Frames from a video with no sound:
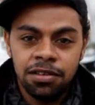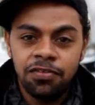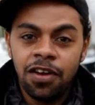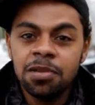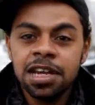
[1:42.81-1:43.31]

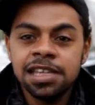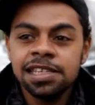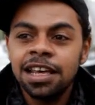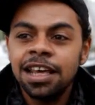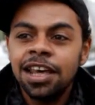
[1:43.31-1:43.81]
families,
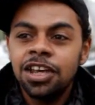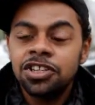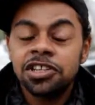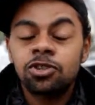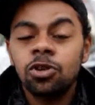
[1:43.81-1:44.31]

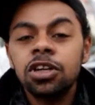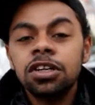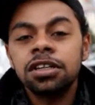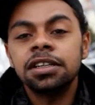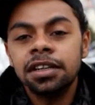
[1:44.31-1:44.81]
just to
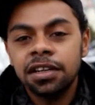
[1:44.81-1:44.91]
learn